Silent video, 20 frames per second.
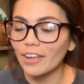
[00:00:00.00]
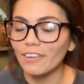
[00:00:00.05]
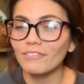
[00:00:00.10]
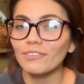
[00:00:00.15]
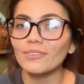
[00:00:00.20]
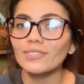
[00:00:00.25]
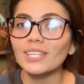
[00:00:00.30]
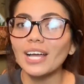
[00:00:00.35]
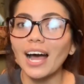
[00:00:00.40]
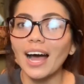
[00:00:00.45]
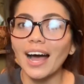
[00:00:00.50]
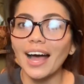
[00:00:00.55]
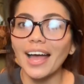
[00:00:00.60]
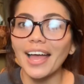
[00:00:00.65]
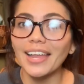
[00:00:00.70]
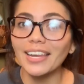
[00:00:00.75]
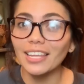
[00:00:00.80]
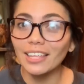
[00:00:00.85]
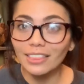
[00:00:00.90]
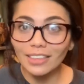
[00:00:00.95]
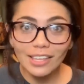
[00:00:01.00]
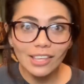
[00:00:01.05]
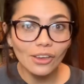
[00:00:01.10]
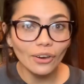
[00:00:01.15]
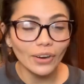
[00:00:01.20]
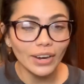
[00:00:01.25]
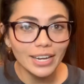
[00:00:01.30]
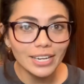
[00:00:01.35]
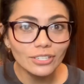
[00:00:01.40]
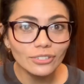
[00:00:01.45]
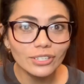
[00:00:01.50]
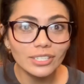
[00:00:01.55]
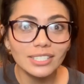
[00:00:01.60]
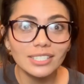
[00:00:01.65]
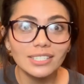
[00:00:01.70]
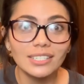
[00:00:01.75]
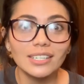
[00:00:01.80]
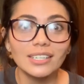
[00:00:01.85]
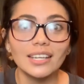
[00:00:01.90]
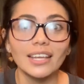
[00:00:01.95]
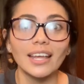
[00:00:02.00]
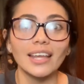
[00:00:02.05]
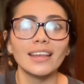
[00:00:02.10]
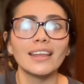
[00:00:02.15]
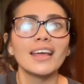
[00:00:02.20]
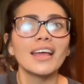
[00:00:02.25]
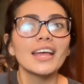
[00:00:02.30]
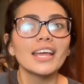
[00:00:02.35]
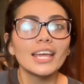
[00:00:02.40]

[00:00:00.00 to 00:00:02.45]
If you saw anything you're interested in,